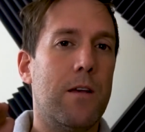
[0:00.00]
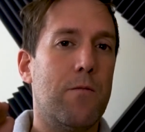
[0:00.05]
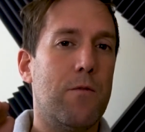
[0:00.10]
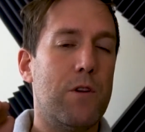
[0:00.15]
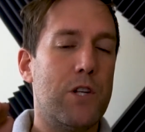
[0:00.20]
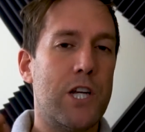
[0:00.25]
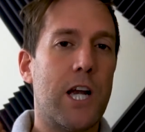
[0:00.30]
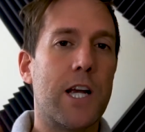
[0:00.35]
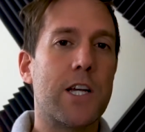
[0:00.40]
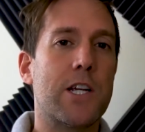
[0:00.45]

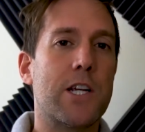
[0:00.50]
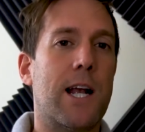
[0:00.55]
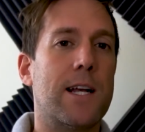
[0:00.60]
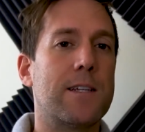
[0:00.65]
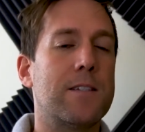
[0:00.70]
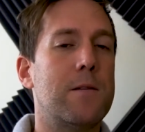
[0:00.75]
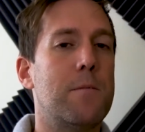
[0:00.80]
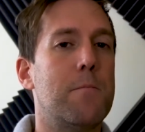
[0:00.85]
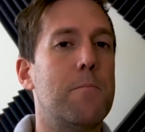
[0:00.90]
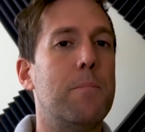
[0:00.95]
rejection
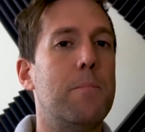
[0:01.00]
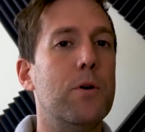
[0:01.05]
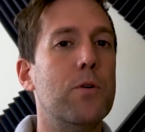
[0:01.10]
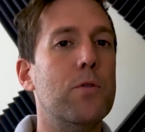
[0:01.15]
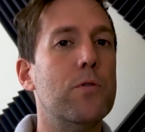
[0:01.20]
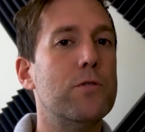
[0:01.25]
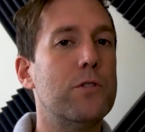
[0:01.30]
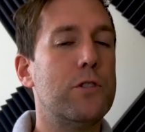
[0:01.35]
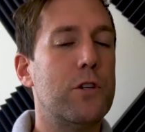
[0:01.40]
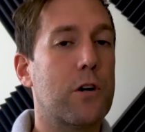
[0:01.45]
actually
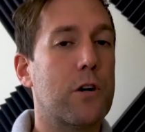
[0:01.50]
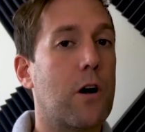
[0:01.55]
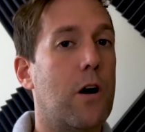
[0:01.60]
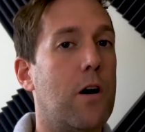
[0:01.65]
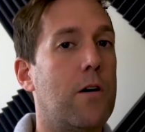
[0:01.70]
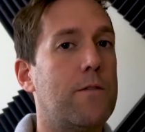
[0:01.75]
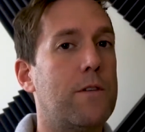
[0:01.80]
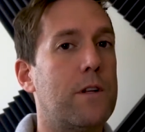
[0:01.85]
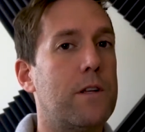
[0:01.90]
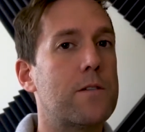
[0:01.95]
builds your
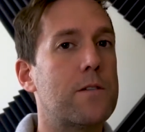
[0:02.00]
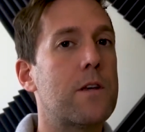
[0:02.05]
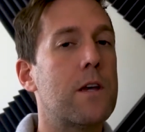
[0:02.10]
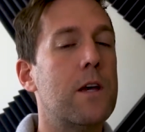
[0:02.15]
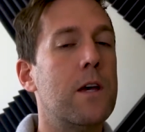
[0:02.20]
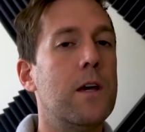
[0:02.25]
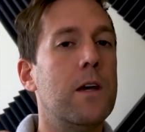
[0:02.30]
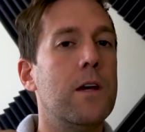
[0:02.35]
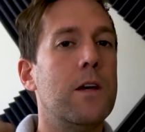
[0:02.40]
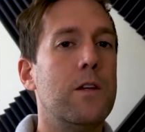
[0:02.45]
confidence.
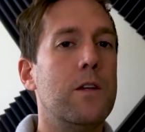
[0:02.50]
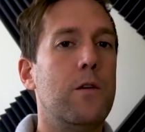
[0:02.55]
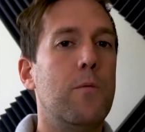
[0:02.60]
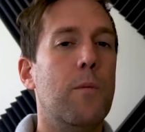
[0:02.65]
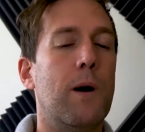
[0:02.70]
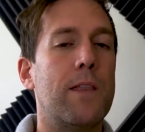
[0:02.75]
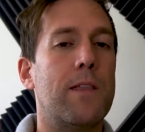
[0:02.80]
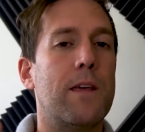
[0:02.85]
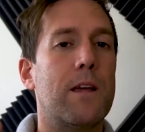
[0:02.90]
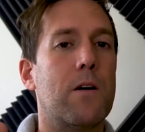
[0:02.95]
You
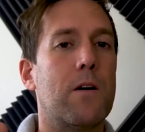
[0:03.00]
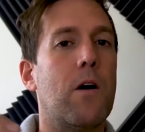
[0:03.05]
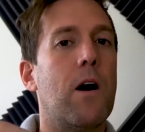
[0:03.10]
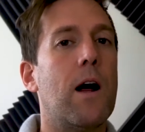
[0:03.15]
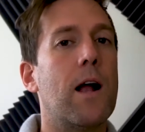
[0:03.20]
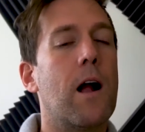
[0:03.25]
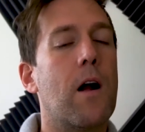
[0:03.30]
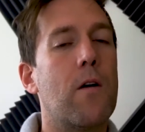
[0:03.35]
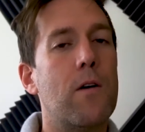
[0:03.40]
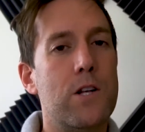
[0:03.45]
might think, oh,
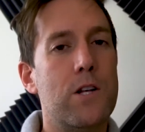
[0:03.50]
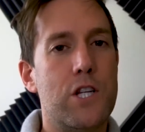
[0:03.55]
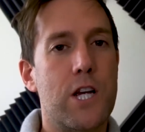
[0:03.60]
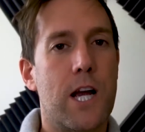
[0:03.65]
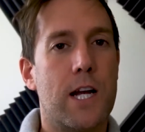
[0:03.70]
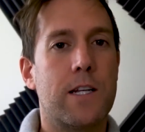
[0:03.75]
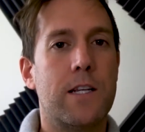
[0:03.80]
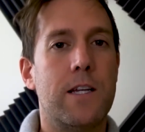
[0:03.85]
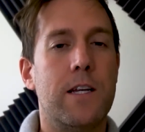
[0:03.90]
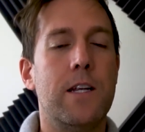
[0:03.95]
I got
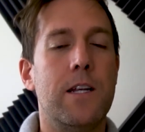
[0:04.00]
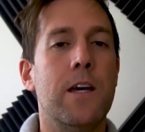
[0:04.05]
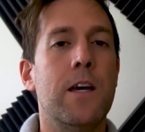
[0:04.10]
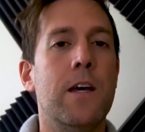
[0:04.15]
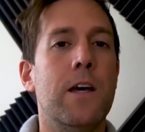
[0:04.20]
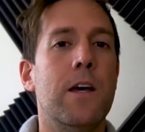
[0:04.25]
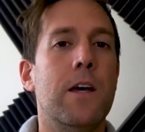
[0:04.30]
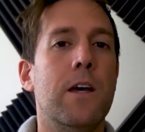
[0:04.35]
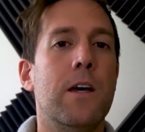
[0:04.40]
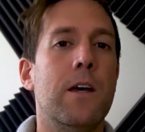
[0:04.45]
rejected,
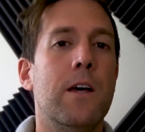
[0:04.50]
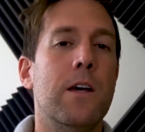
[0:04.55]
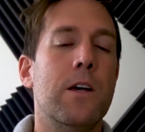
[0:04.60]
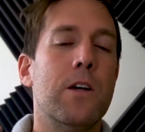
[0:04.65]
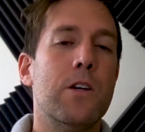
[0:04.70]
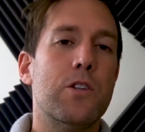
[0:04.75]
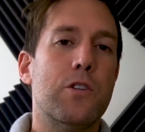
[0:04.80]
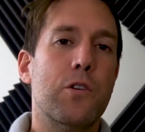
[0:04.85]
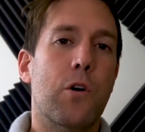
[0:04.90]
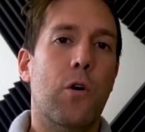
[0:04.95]

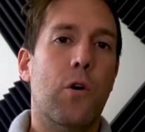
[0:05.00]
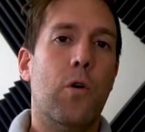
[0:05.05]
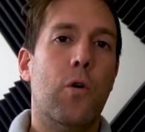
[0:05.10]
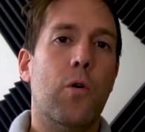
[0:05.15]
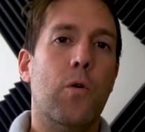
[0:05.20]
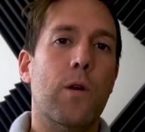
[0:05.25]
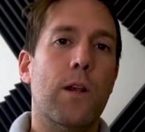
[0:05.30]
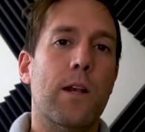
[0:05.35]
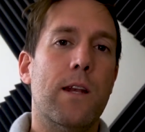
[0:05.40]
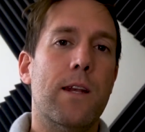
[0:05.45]

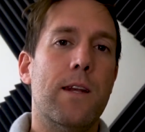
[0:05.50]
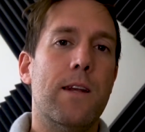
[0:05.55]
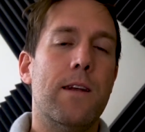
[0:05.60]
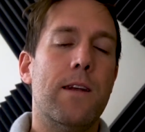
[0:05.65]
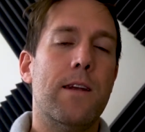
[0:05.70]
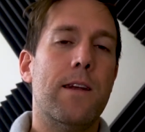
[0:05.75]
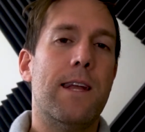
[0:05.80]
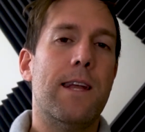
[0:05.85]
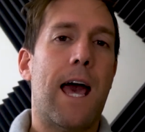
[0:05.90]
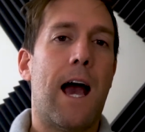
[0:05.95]
so
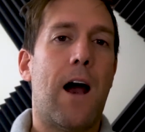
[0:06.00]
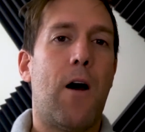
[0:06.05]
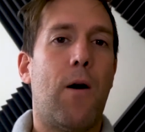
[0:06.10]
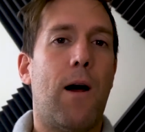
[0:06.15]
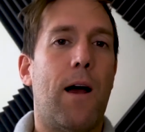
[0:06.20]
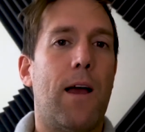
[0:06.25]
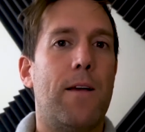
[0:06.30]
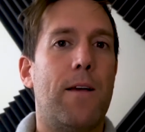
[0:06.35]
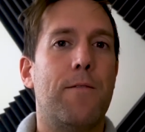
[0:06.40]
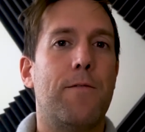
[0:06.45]
now
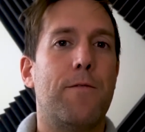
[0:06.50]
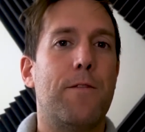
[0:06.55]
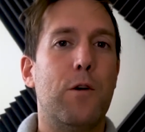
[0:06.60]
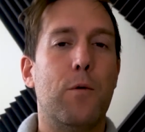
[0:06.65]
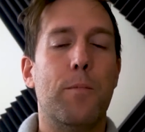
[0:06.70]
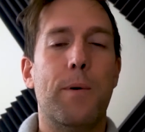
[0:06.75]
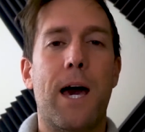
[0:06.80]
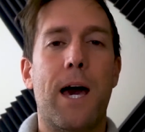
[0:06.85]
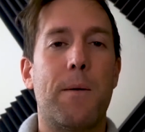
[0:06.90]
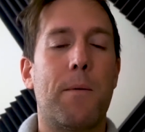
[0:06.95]
I
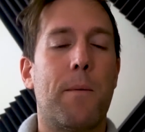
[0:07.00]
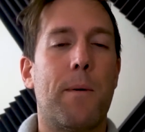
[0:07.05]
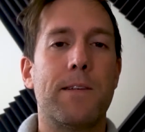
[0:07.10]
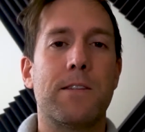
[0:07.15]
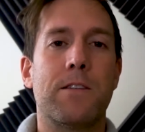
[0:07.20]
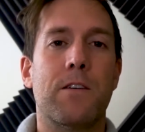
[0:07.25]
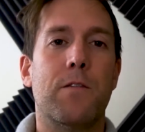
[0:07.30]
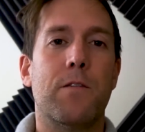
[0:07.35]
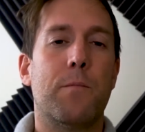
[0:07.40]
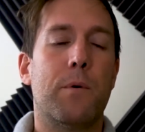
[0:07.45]
feel bad about
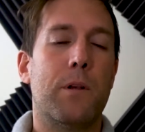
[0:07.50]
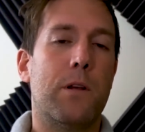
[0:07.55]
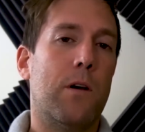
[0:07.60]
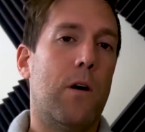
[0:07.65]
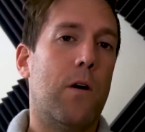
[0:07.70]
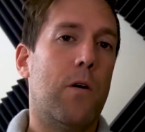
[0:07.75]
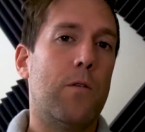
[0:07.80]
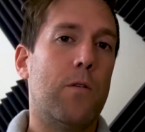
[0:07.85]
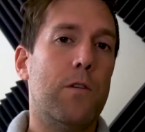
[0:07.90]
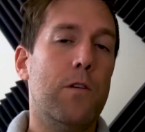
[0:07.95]
myself. But
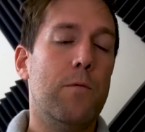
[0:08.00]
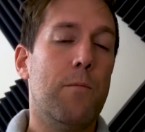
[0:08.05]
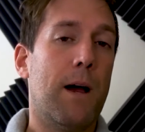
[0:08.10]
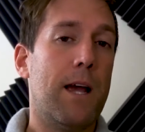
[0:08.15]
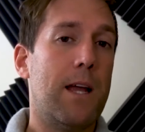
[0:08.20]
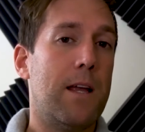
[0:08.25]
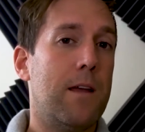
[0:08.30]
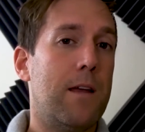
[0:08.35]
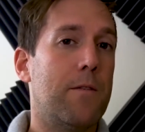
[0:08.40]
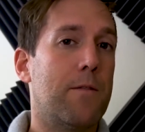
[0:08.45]
no, you
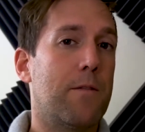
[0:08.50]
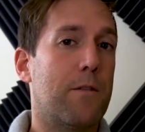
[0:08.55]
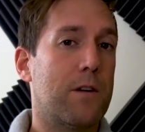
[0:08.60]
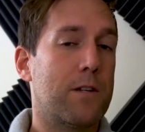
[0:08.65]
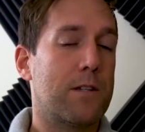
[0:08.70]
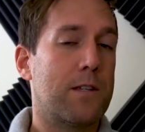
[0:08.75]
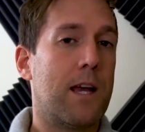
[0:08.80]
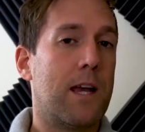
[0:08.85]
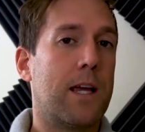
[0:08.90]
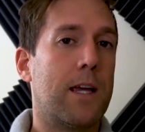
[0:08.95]
might for
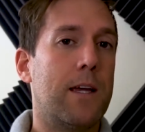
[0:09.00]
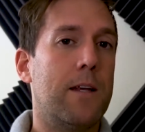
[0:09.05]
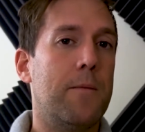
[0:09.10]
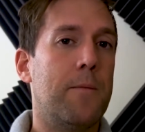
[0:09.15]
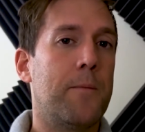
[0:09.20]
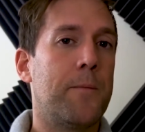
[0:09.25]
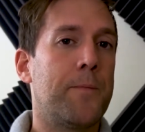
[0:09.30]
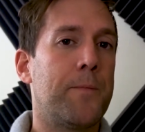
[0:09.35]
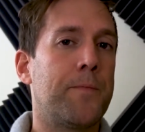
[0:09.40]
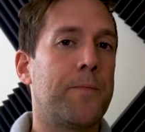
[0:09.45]
a second,
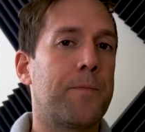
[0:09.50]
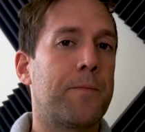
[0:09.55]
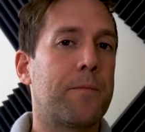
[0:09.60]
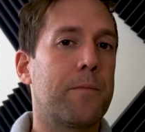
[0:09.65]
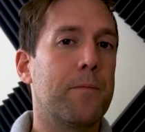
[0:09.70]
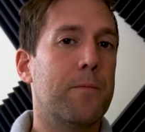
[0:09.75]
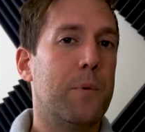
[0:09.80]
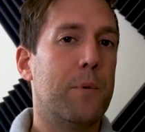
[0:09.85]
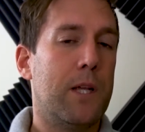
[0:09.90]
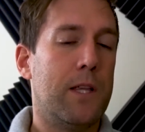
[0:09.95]

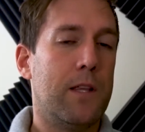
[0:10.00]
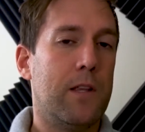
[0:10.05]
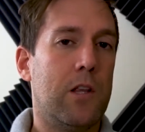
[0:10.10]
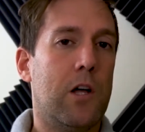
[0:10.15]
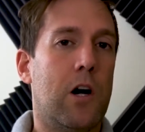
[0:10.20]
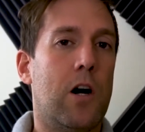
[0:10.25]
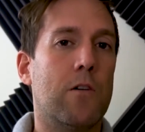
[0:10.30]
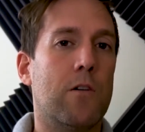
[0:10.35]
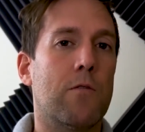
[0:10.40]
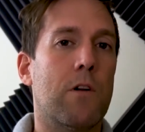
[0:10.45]
but in the
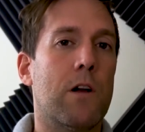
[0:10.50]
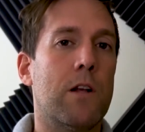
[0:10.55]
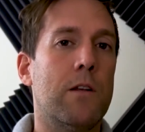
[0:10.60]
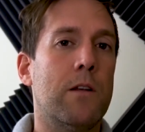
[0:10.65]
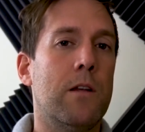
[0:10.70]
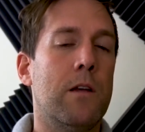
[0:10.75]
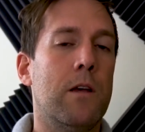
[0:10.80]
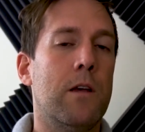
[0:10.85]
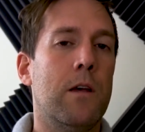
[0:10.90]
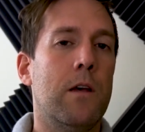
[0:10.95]
long
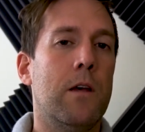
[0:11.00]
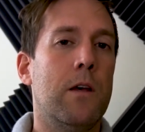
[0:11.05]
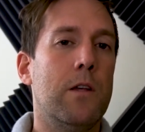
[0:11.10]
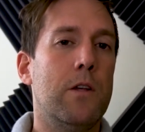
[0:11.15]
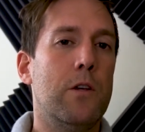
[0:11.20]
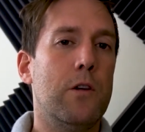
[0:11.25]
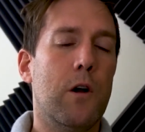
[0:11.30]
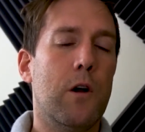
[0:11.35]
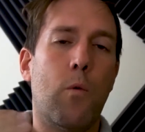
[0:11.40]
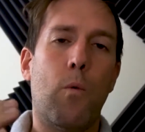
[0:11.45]
run,
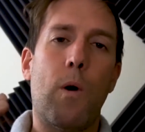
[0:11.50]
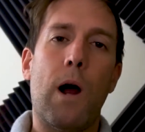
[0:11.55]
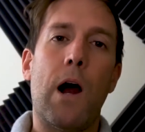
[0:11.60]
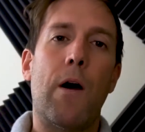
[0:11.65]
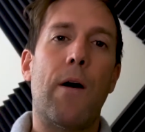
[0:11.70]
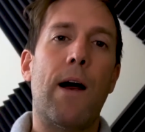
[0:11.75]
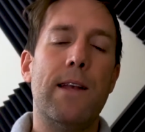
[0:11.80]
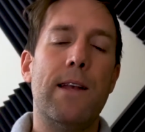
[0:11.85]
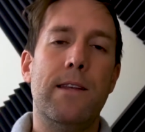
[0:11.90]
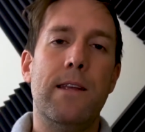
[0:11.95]
you go,
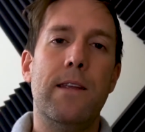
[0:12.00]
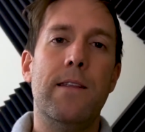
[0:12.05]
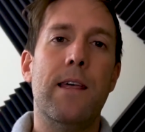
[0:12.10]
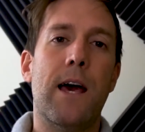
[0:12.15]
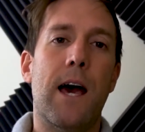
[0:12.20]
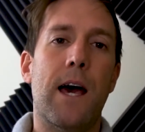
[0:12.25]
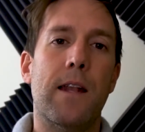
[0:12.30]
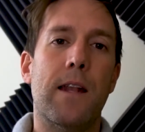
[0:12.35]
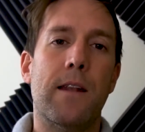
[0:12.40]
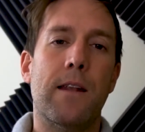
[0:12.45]
wow, I did
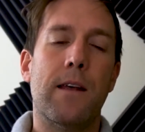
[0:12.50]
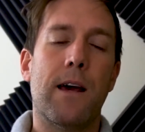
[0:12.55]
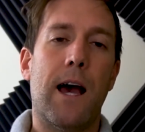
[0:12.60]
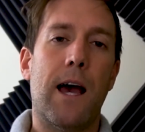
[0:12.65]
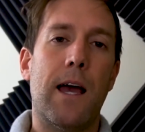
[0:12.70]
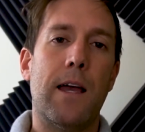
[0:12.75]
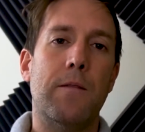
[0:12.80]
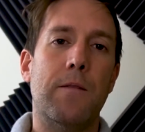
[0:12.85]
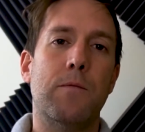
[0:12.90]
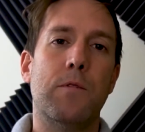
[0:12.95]
that.
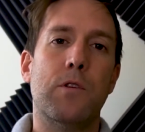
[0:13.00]
I